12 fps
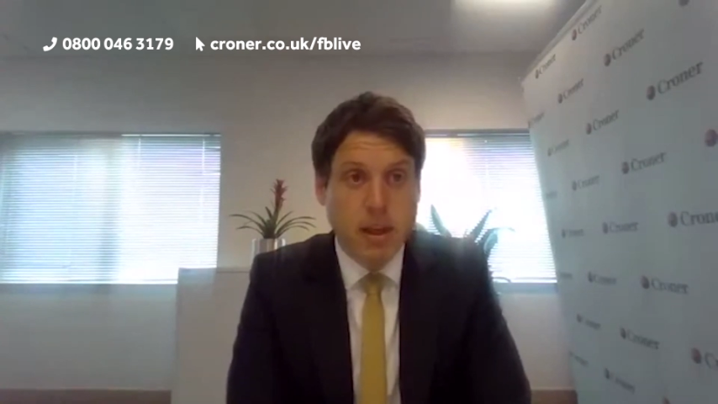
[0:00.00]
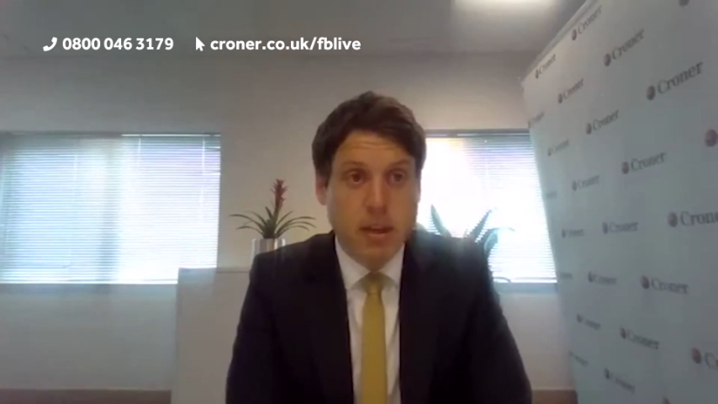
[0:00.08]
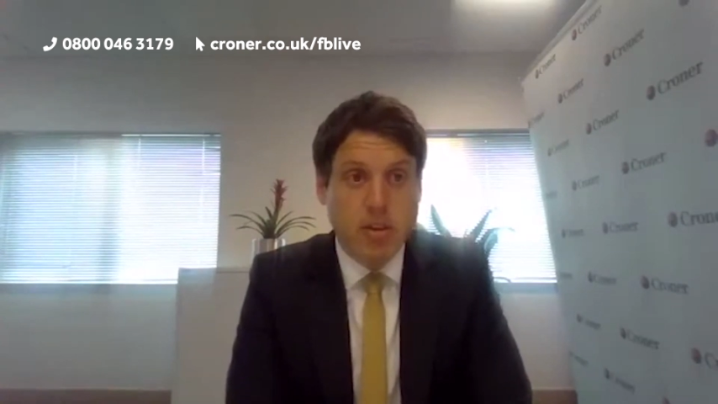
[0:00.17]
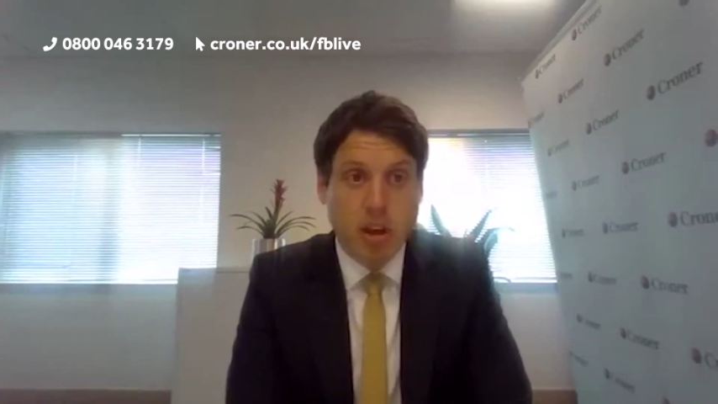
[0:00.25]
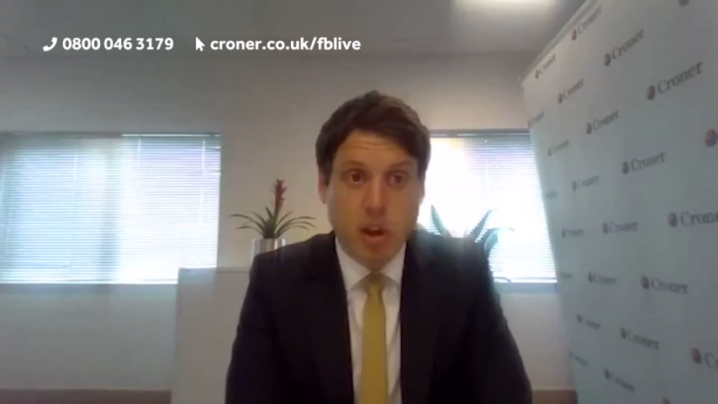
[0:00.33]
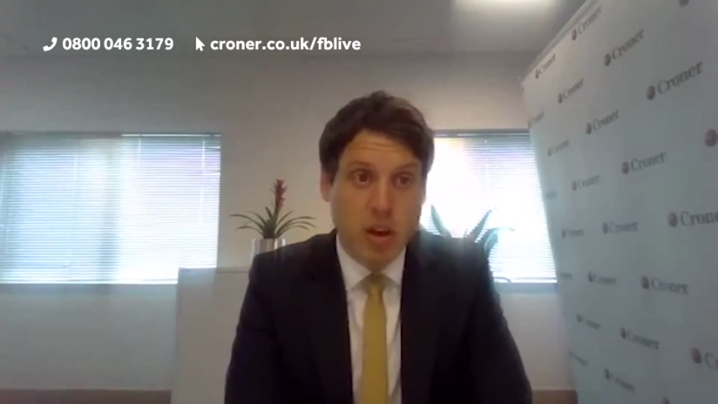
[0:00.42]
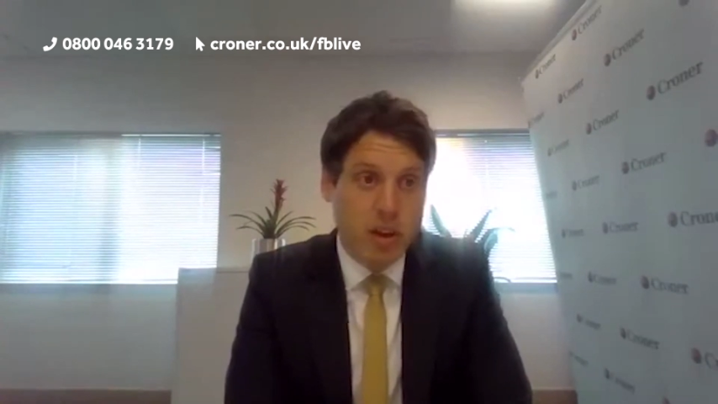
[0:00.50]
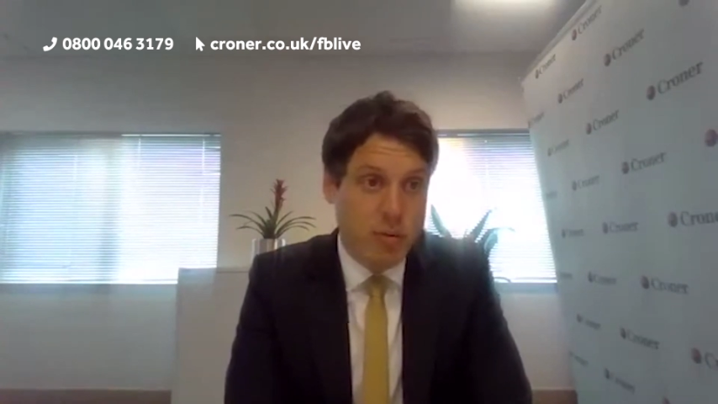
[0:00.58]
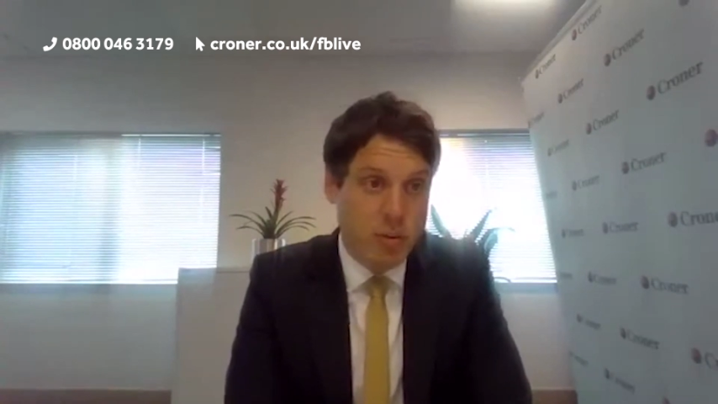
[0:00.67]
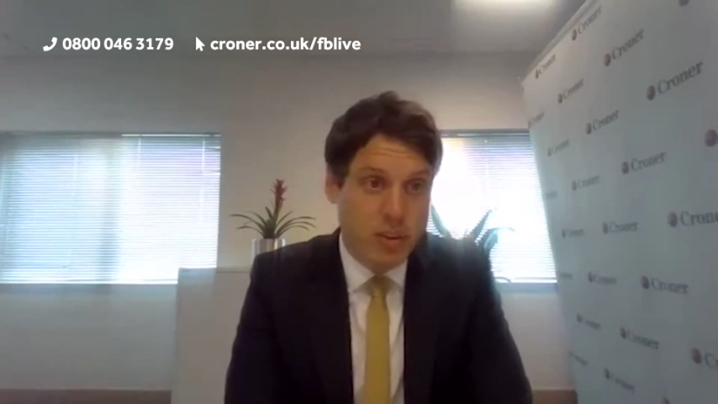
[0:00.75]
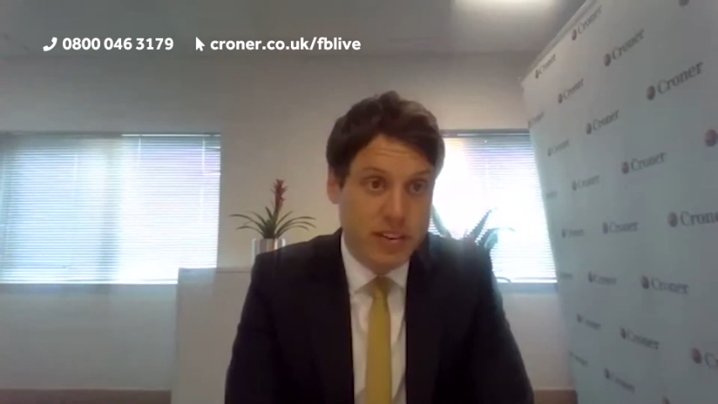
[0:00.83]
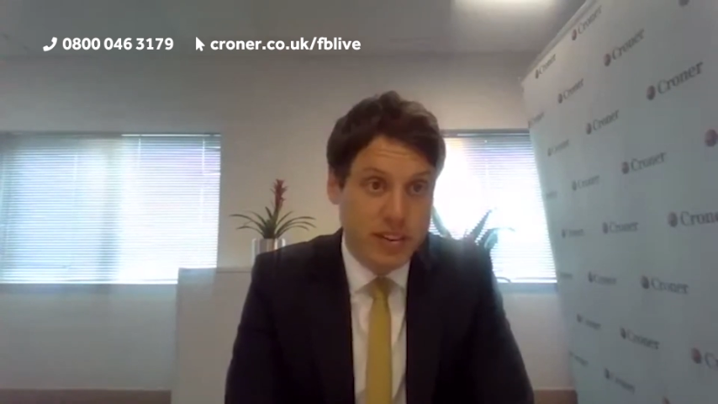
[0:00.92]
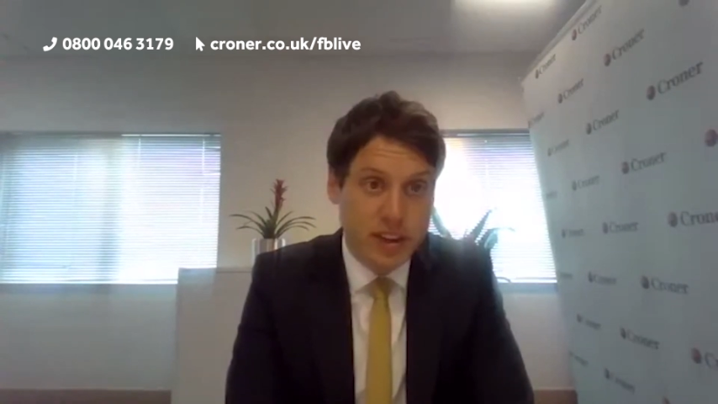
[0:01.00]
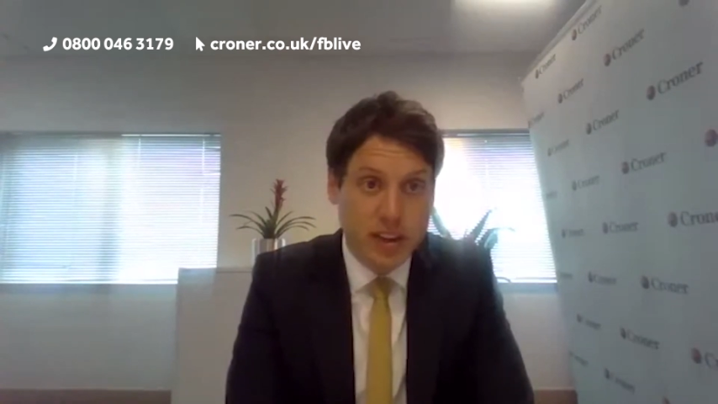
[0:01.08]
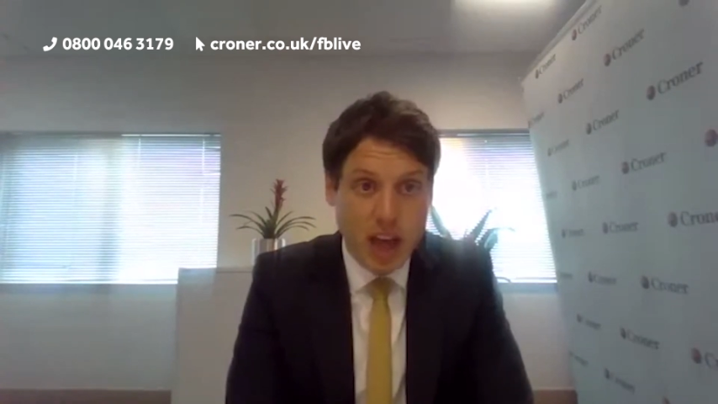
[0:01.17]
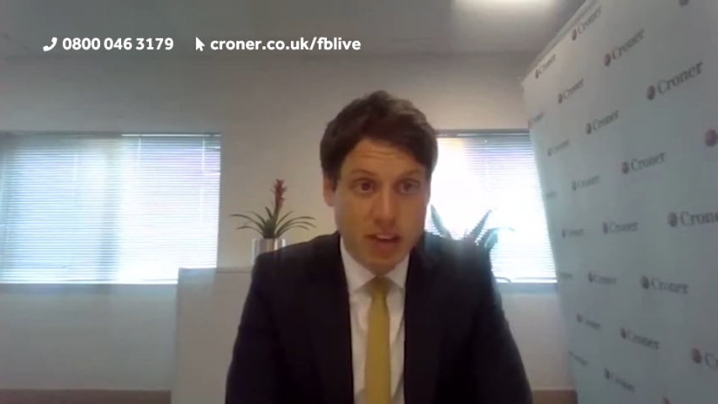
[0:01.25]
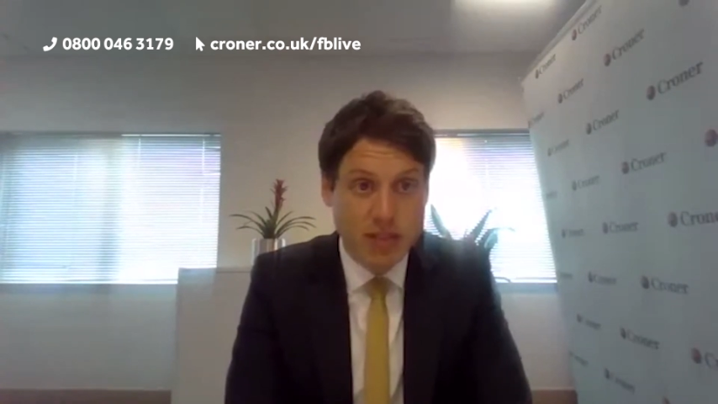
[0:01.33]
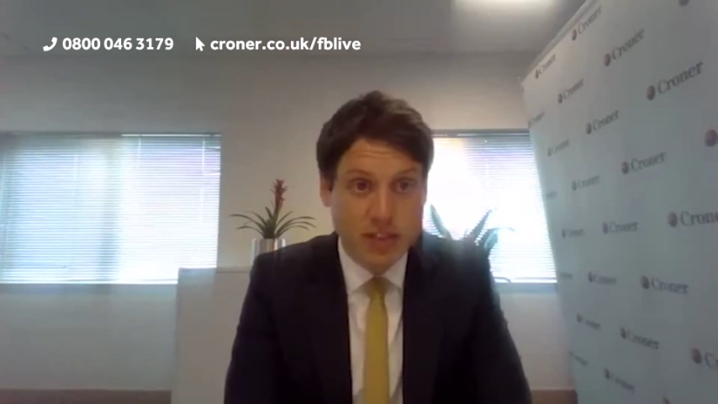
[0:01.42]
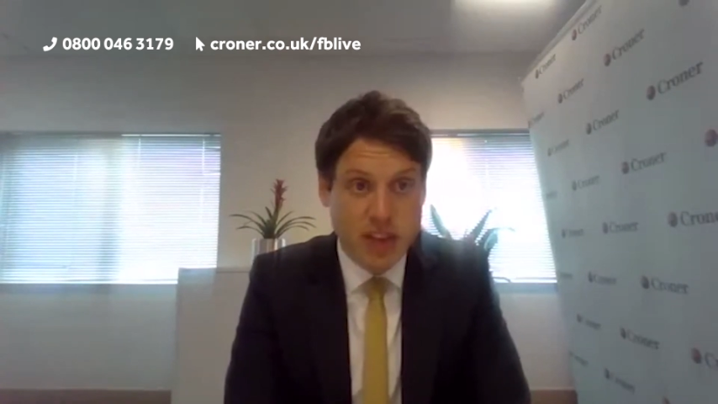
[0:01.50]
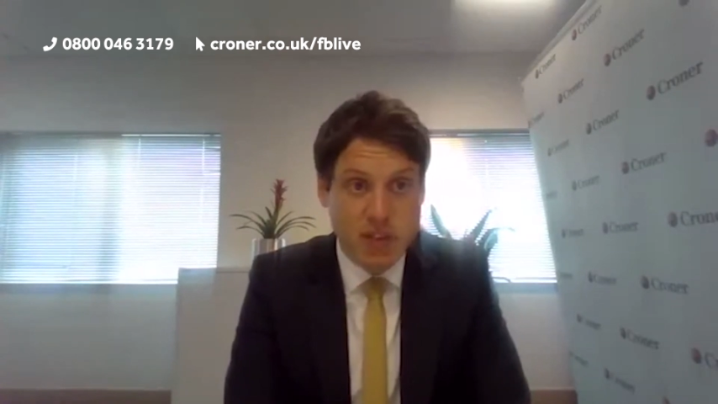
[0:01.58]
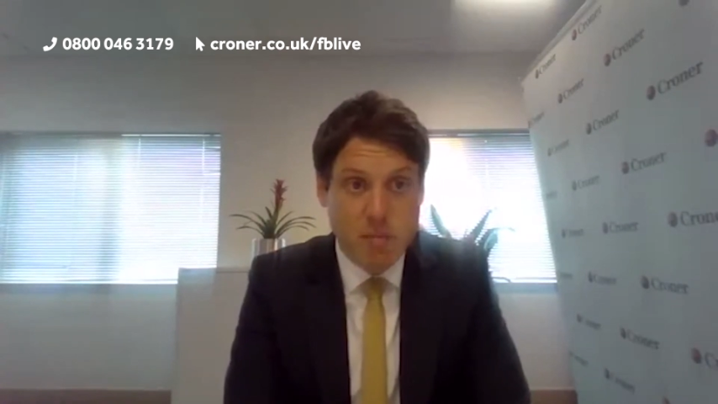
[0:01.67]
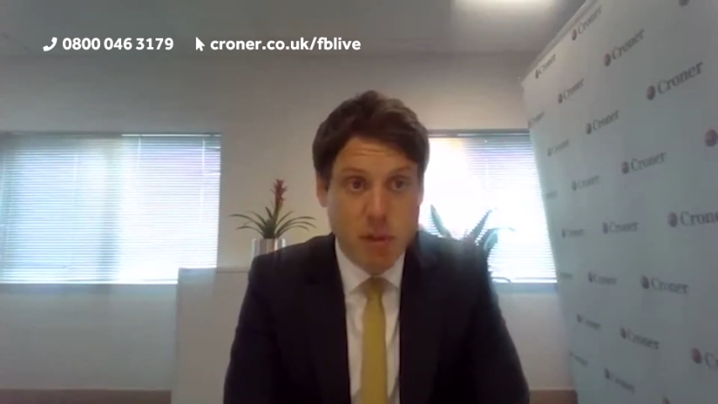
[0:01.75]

So if we still have staff